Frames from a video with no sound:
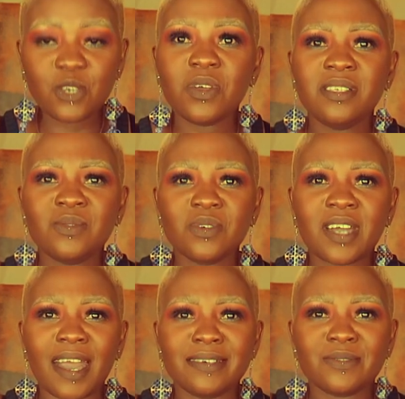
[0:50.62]
into
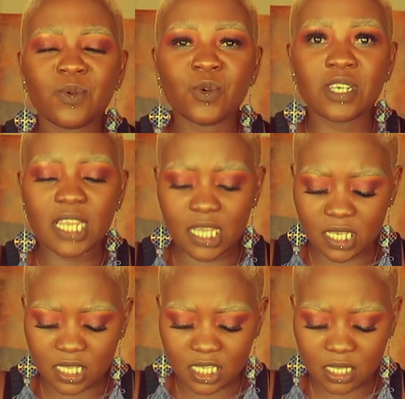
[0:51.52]
guys or
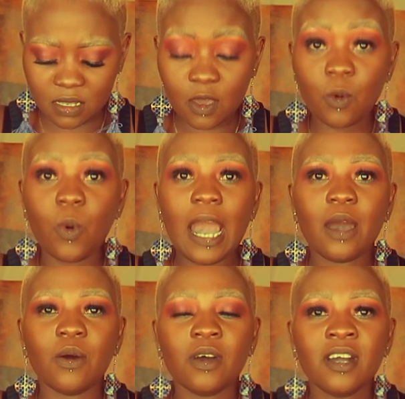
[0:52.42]
ladies?
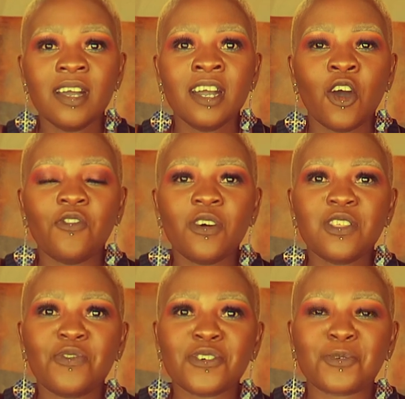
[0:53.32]
Wow, of all
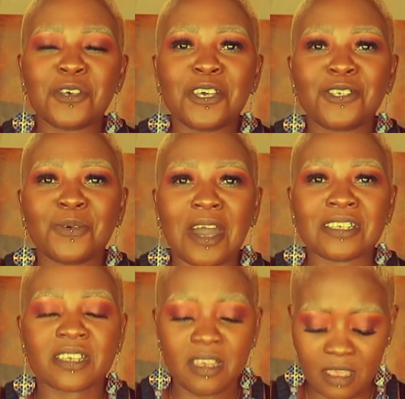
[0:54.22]
the first questions to ask,
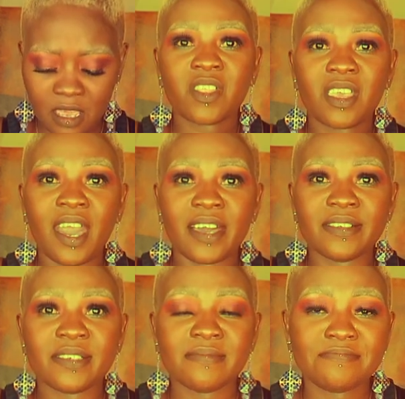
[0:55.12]

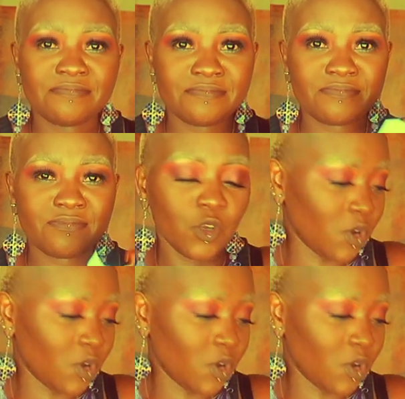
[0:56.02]
guys, no